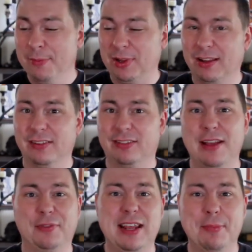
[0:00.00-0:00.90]
Because you
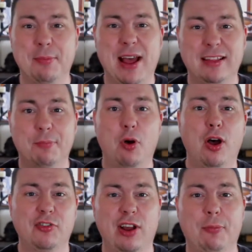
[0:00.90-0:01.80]
have to keep in mind the
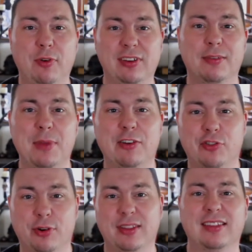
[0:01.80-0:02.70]
pawn shop wants to make
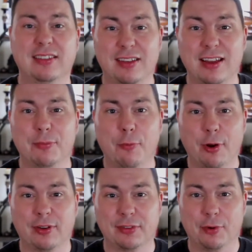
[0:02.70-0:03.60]
sure that this item
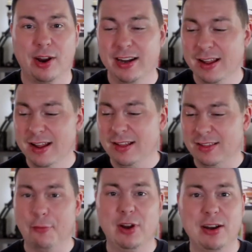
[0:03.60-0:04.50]
works, right?
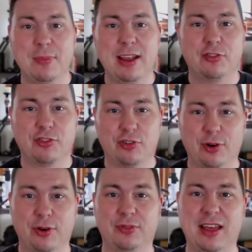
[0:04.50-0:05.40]
They want to make
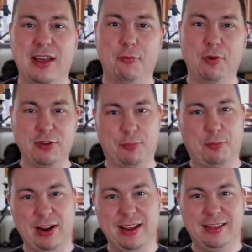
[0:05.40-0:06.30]
sure that what you're
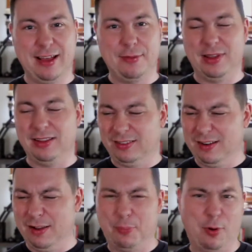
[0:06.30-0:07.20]
bringing them
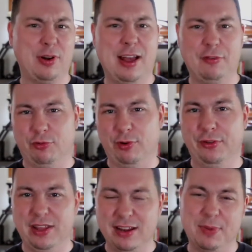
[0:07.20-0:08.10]
isn't a burnout
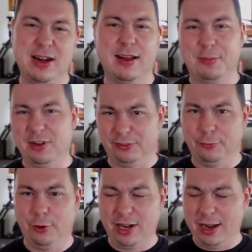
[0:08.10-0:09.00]
drill that you beat up and doesn't
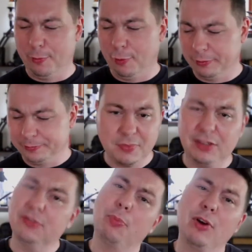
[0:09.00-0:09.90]
work anymore.
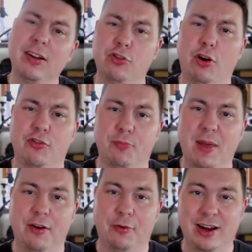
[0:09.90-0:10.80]
So bring a charged
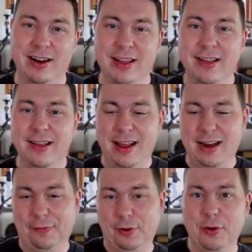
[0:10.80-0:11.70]
battery.
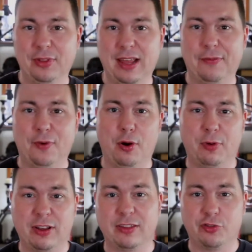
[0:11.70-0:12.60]
And if you're going that far,
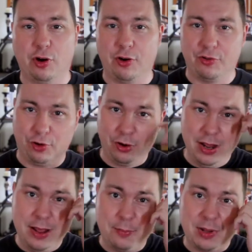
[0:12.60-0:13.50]
bring the charger,
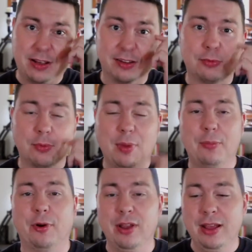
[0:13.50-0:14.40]
because
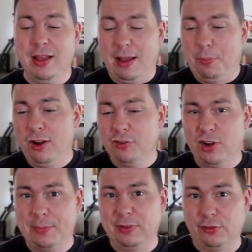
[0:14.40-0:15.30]
remember, a pawn
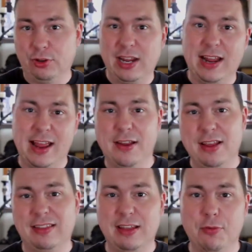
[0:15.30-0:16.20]
shop is looking at
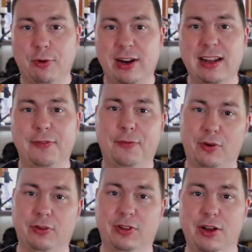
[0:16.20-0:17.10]
anything you bring in
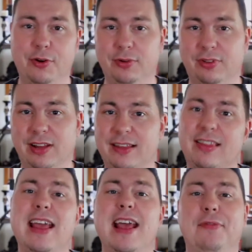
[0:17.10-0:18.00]
for a loan like
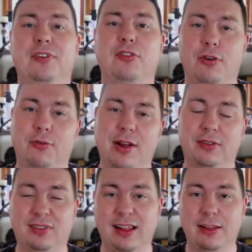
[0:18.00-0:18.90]
they have to turn
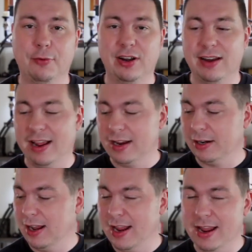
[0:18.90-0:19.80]
around, sell it one
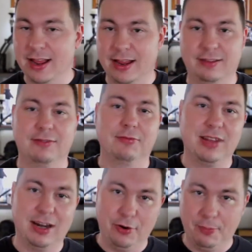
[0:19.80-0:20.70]
day, and
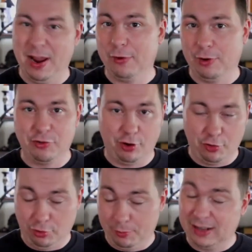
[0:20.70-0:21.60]
a battery and
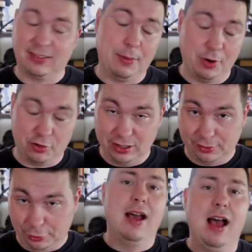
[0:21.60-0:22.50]
charger makes that much
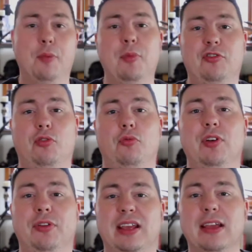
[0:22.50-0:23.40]
easier. How much
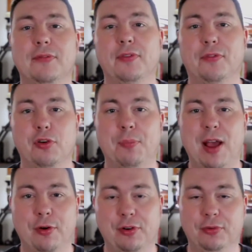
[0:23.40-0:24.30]
will they give you for your
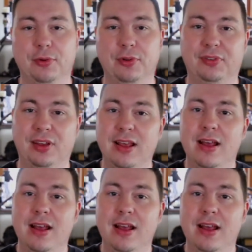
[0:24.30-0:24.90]
power tools?